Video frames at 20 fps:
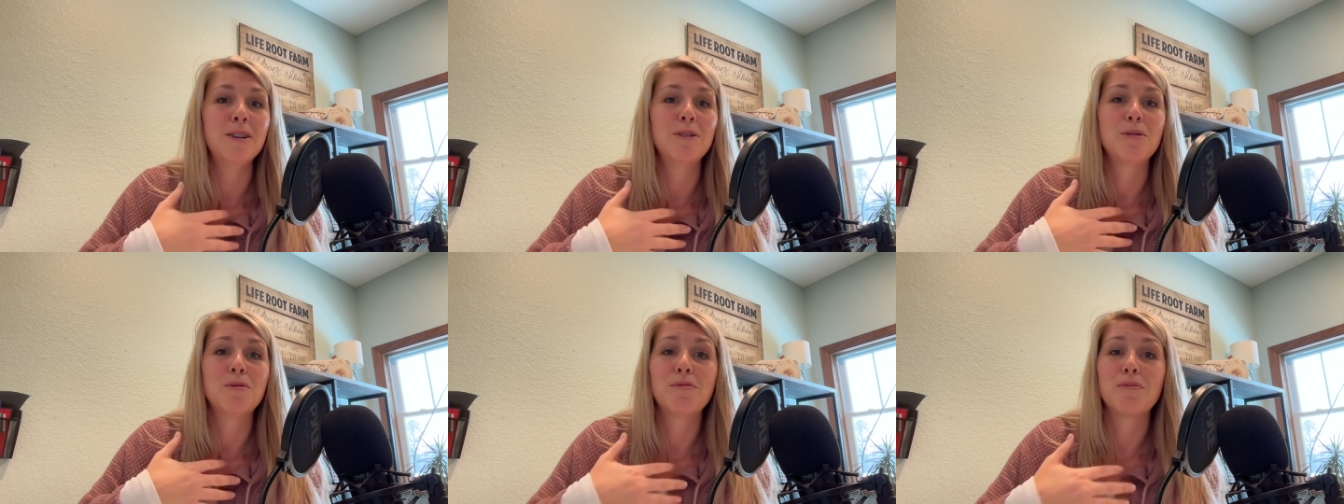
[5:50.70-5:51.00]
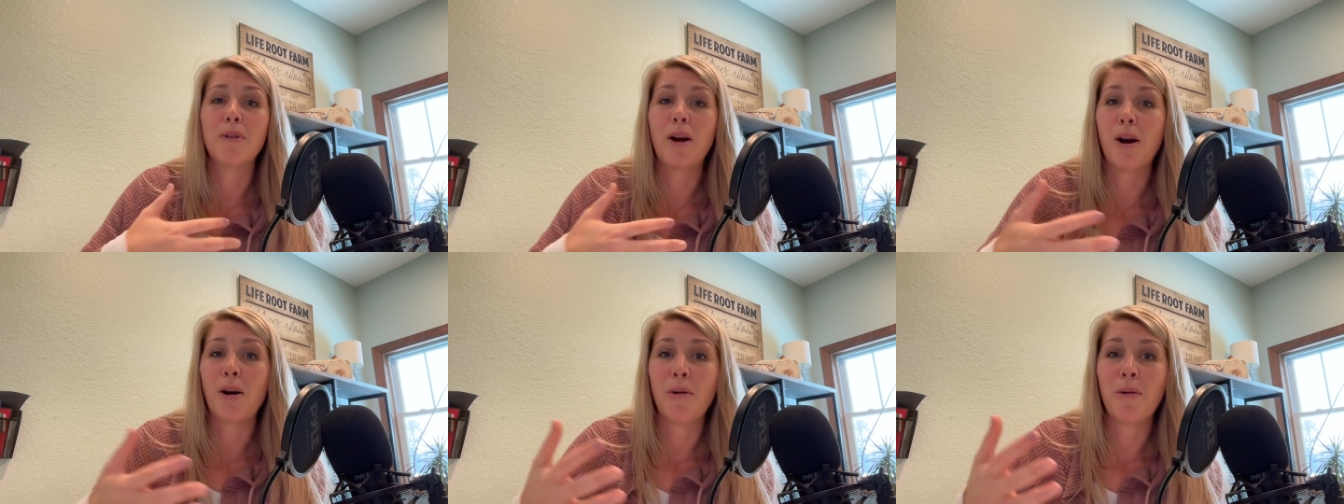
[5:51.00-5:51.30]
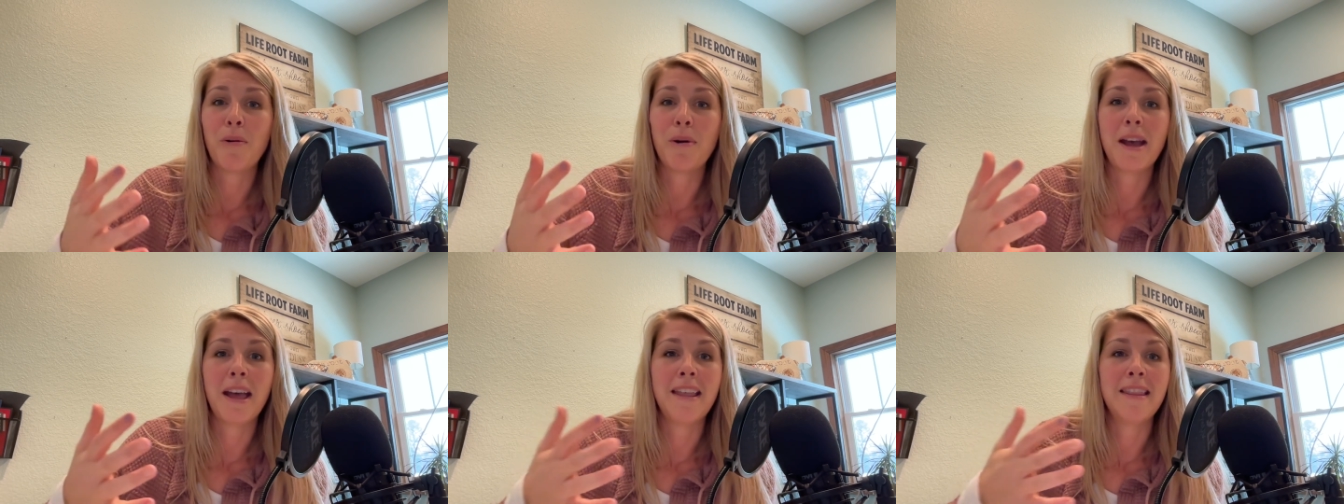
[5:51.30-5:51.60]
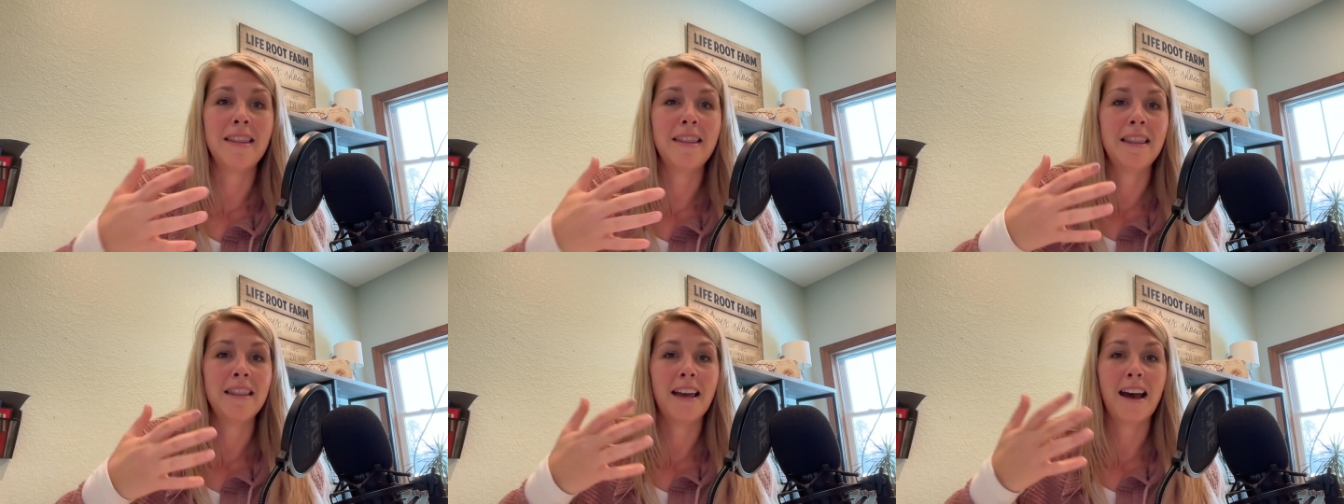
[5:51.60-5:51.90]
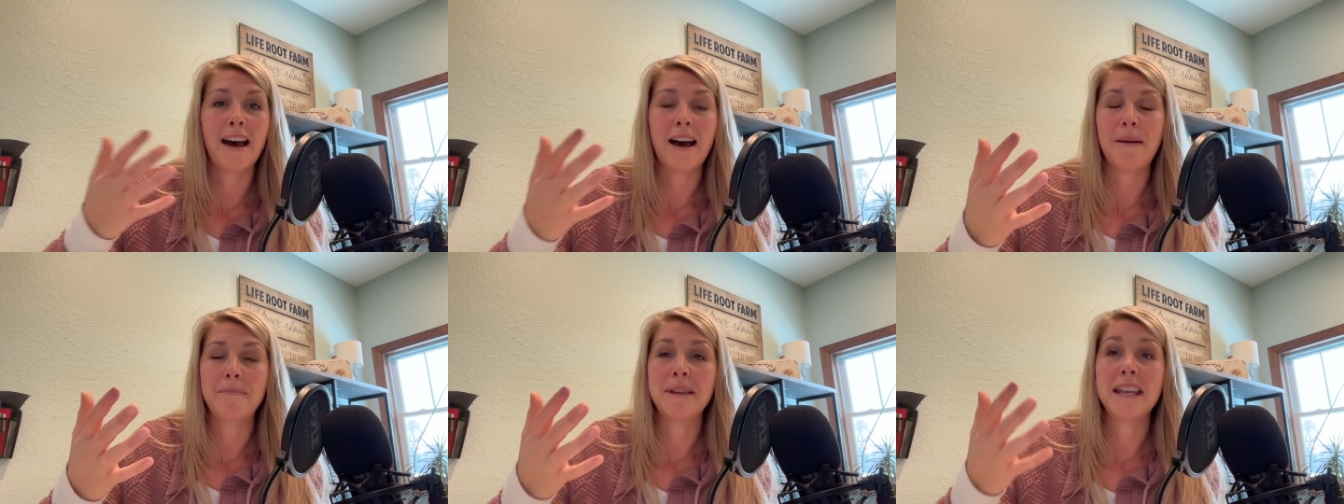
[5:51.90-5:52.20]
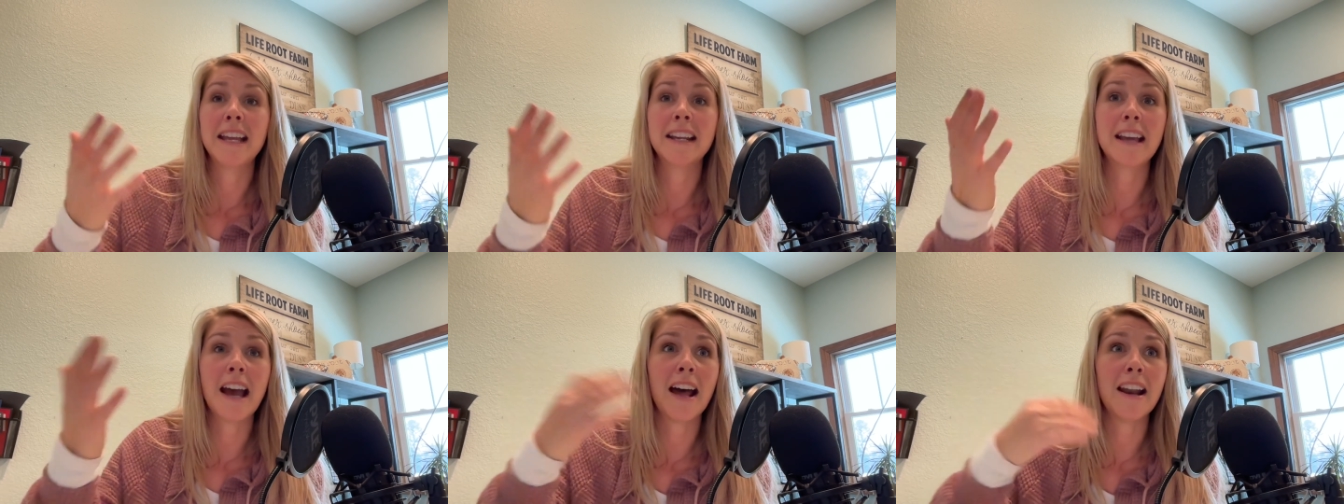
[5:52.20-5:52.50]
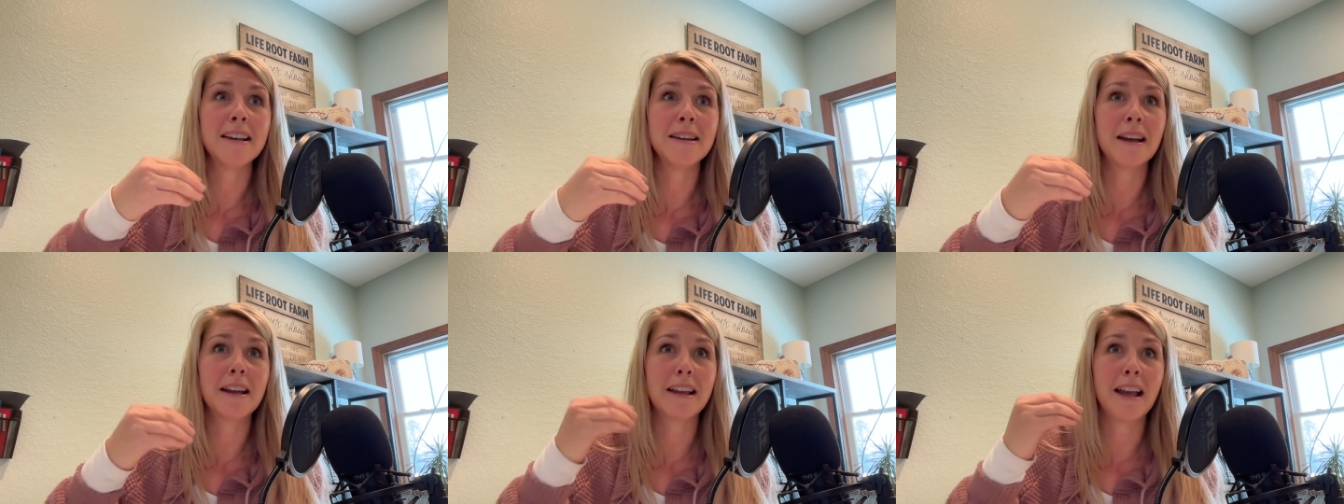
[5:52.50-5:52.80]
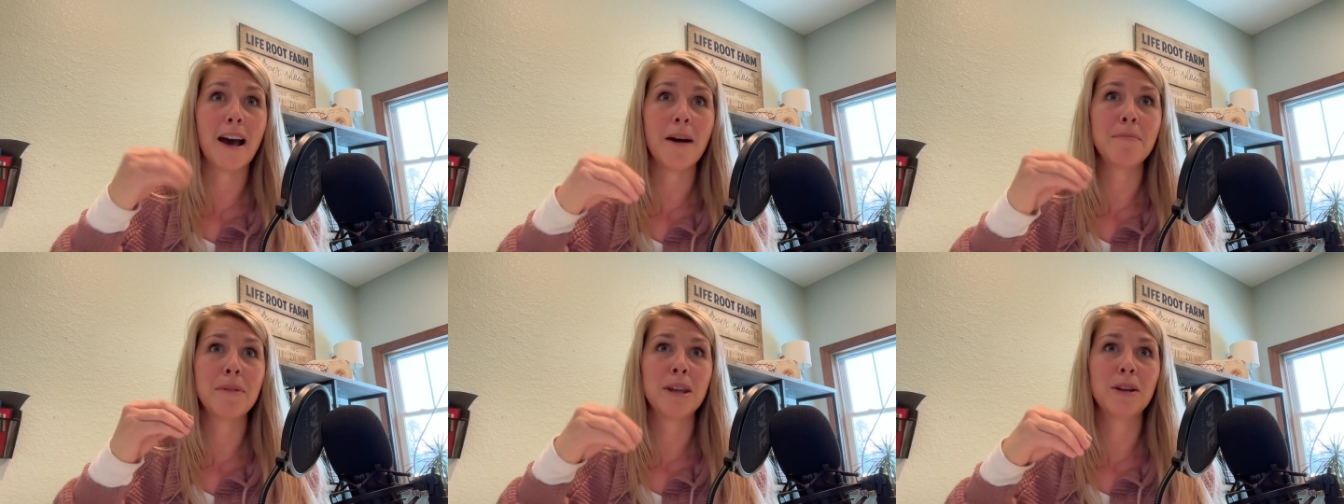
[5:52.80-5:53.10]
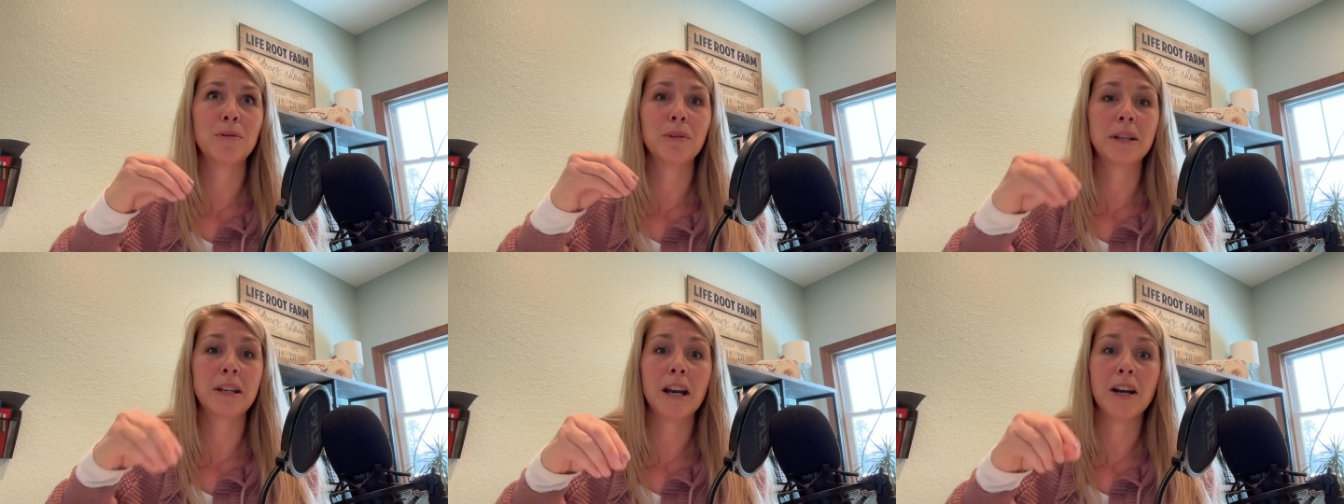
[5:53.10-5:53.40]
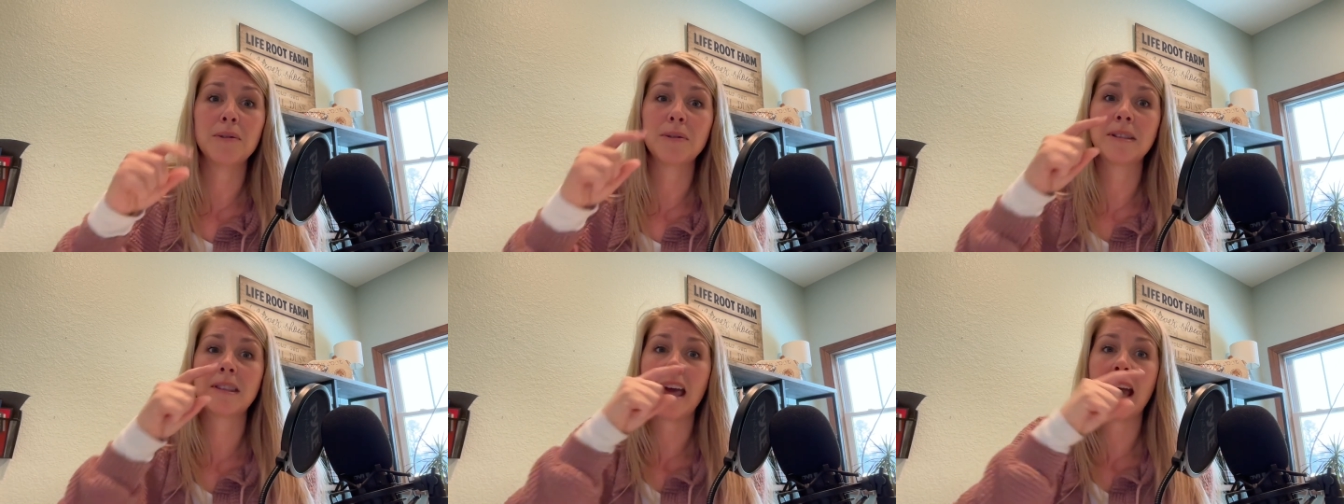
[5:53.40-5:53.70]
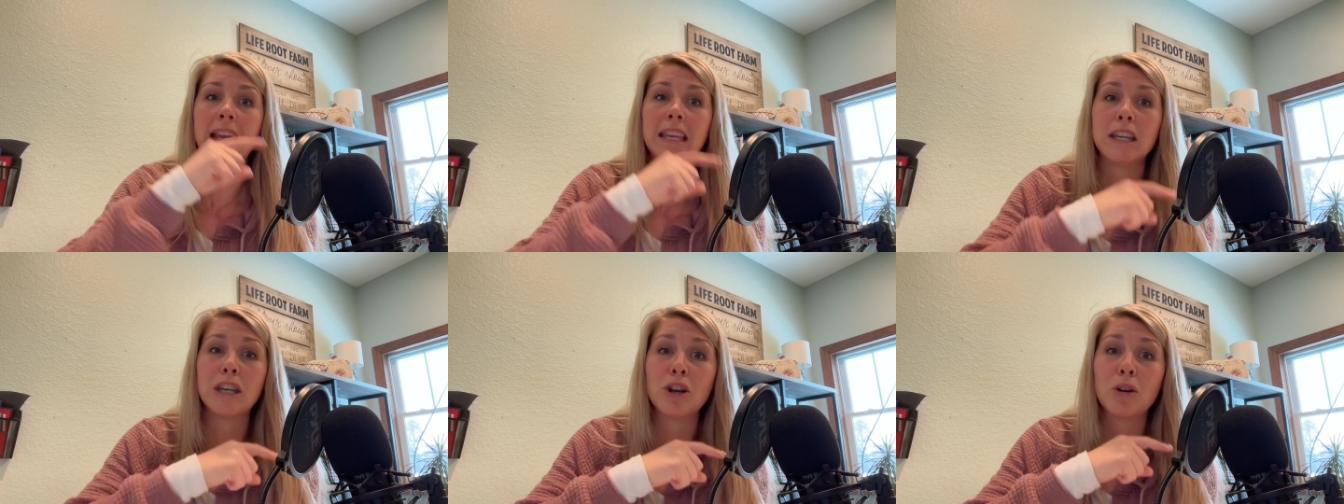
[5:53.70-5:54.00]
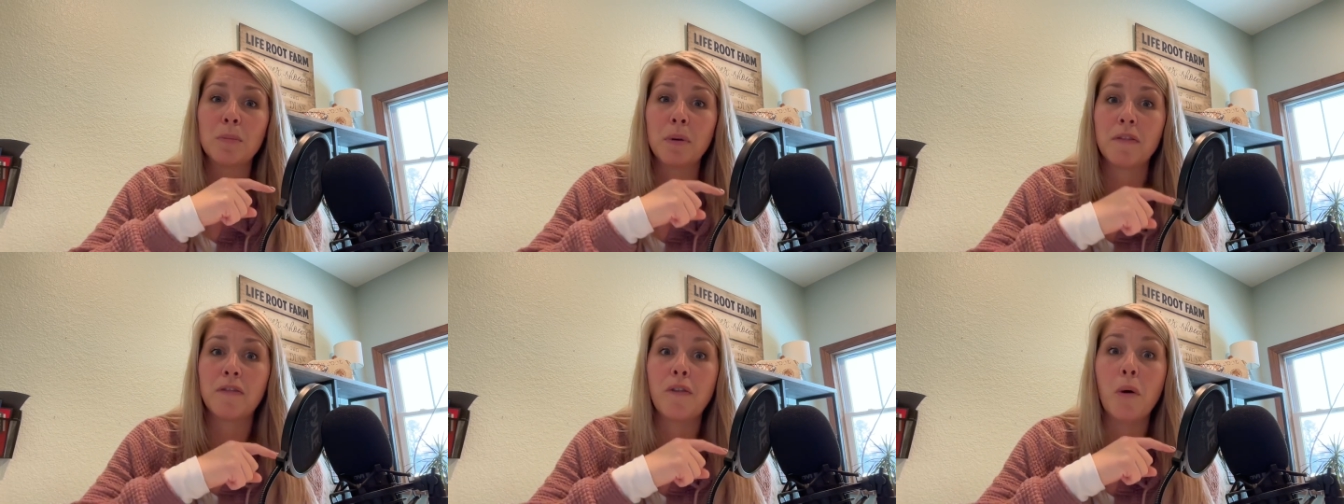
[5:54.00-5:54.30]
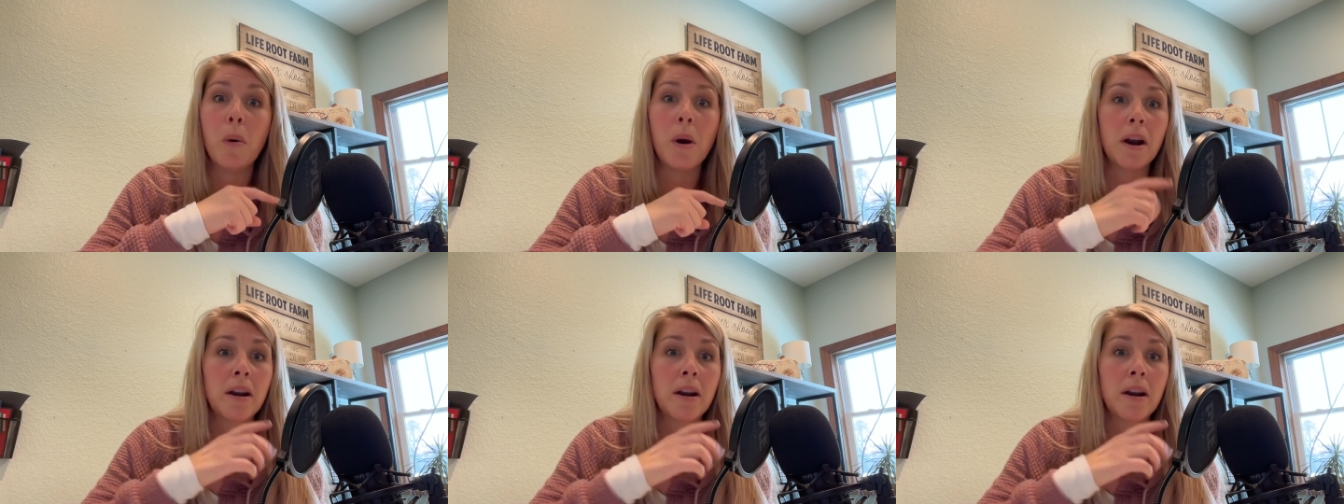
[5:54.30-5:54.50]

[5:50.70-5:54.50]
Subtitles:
grow. And he had got me a greenhouse that year before,